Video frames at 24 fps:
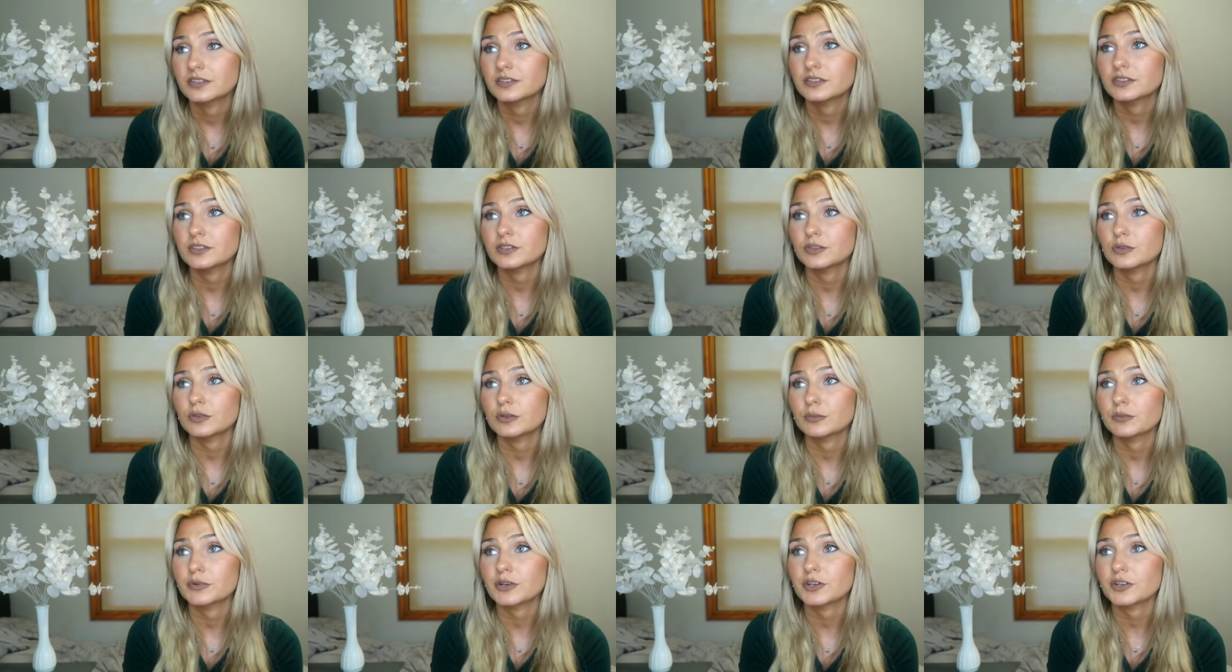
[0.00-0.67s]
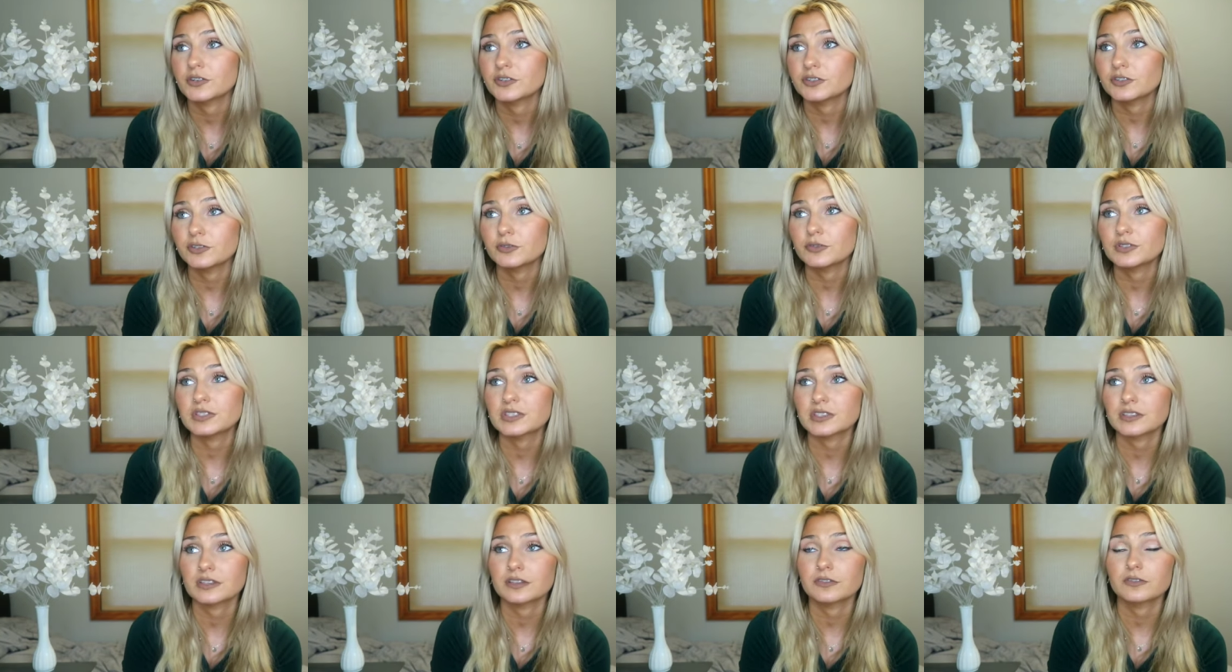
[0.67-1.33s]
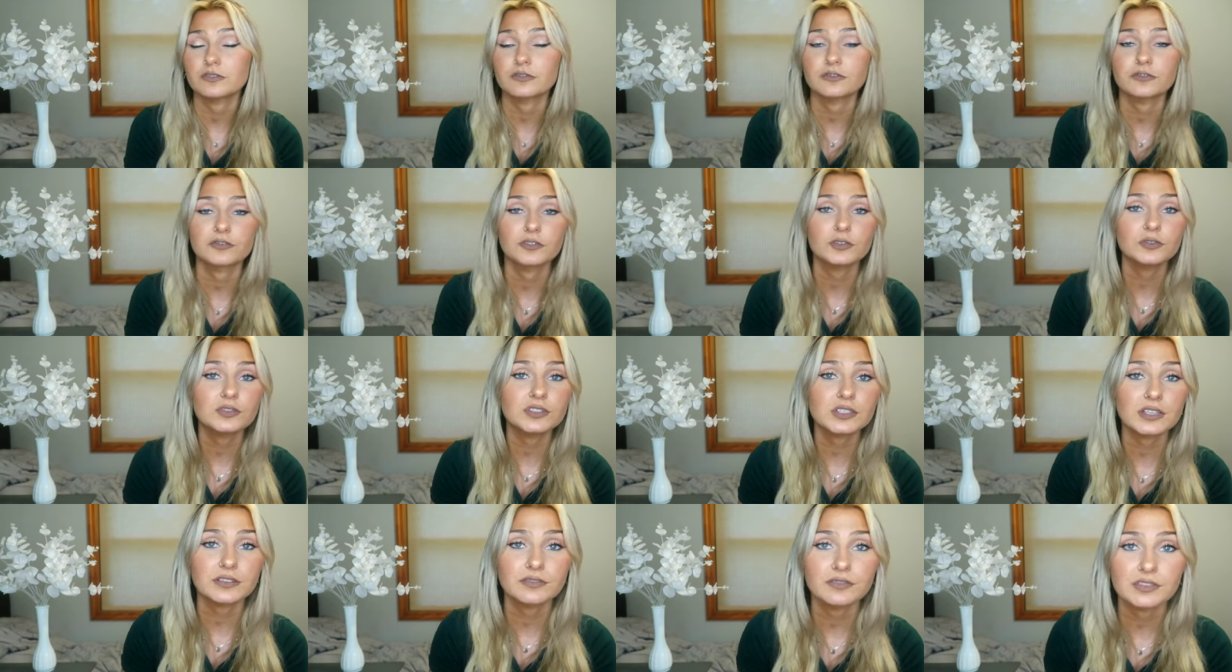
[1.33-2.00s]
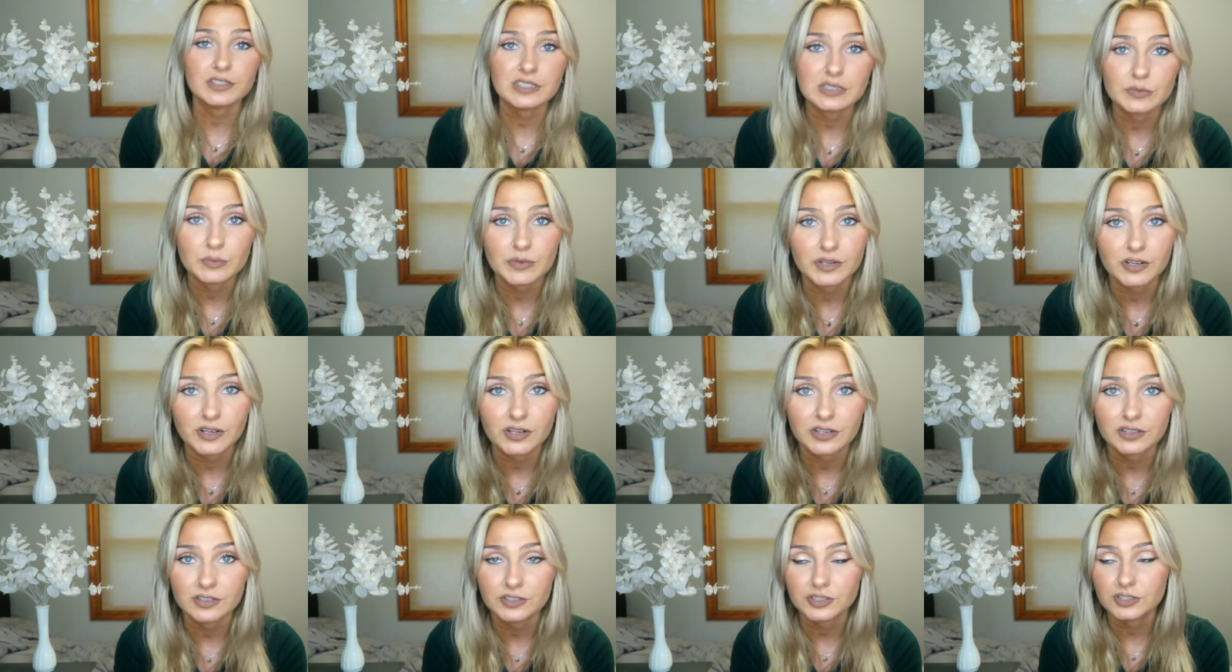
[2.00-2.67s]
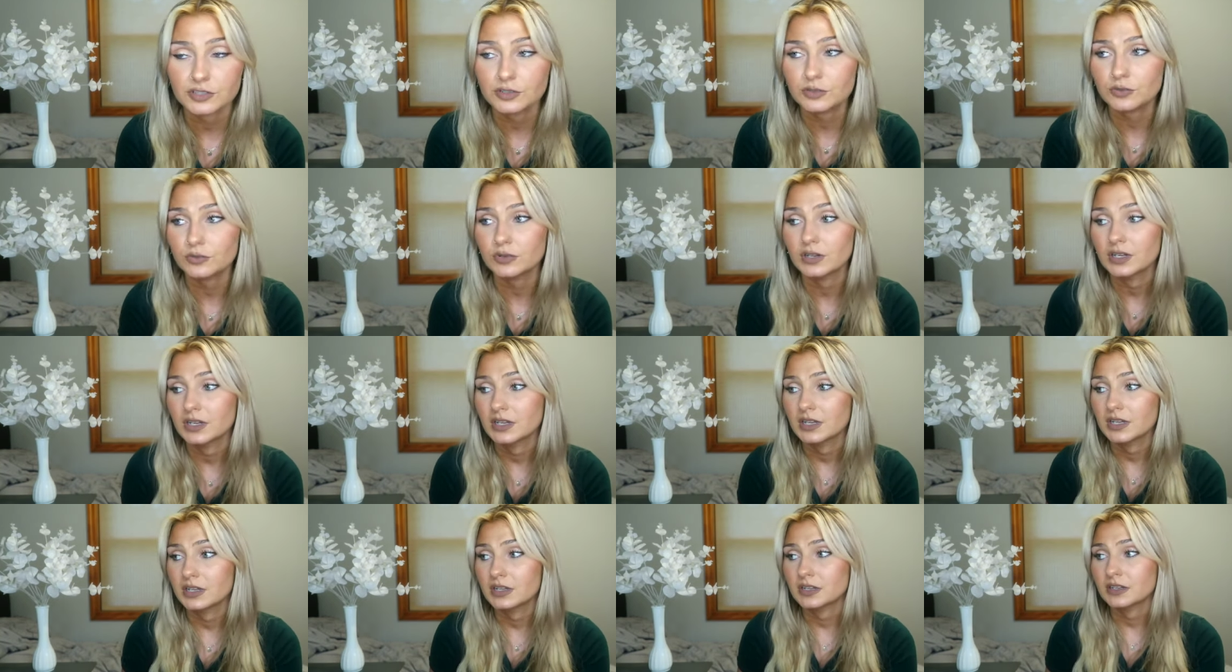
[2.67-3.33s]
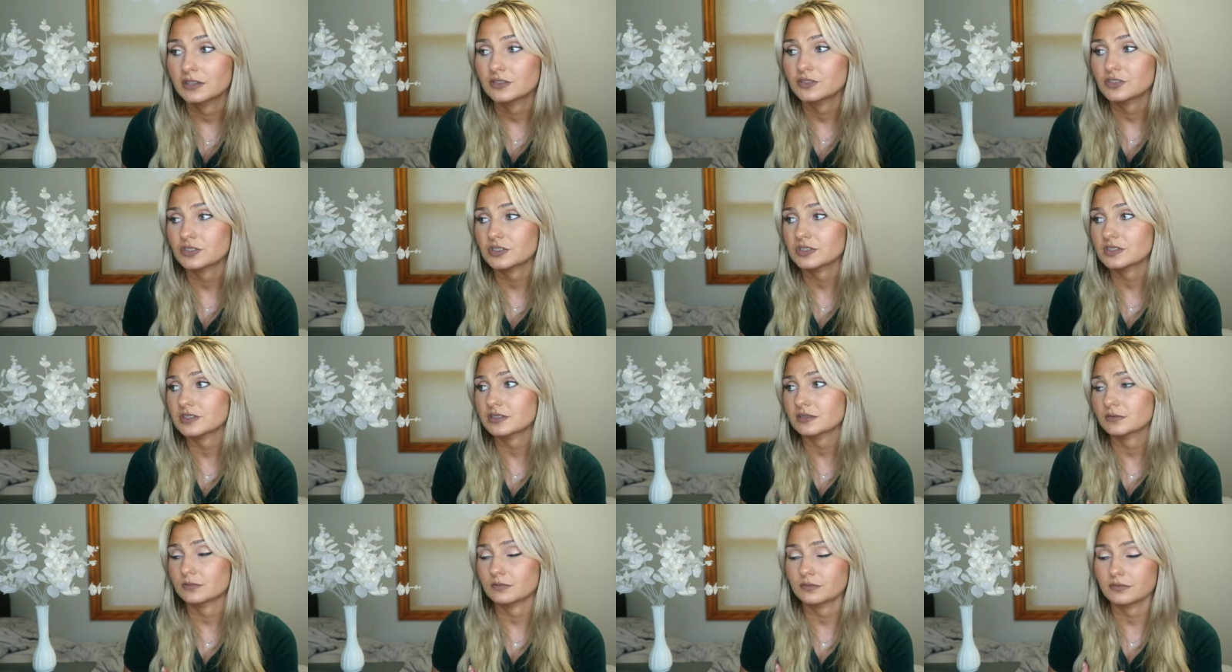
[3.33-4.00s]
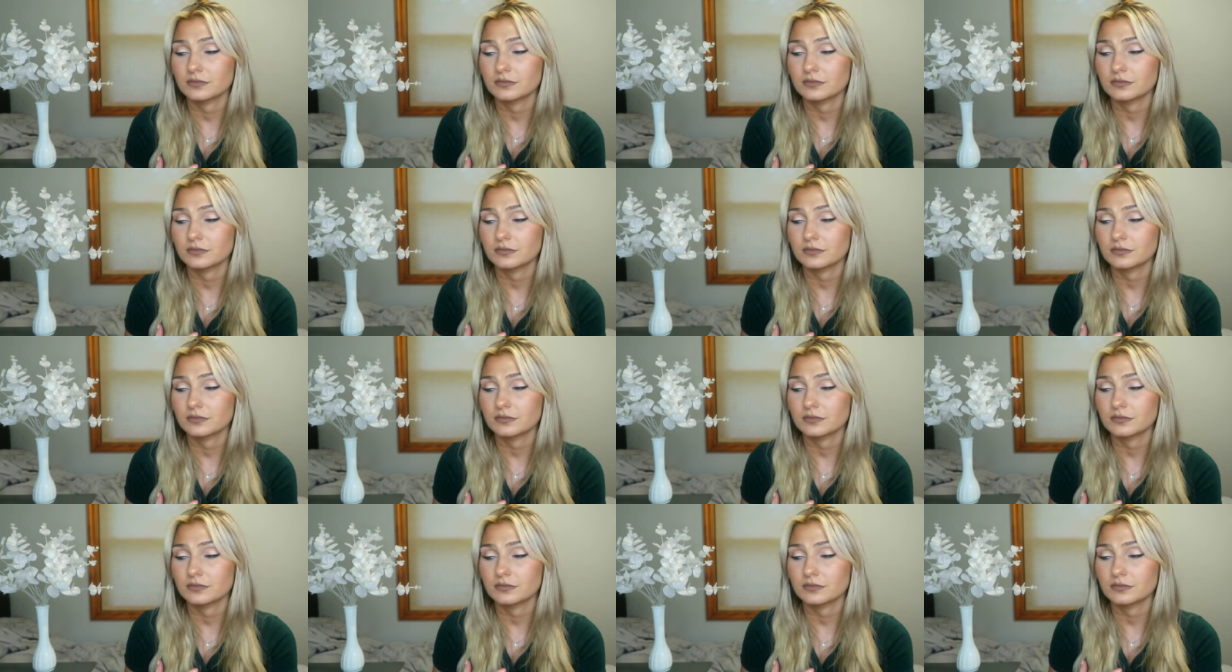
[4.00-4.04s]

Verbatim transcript: to produce the fruits of the Spirit, to just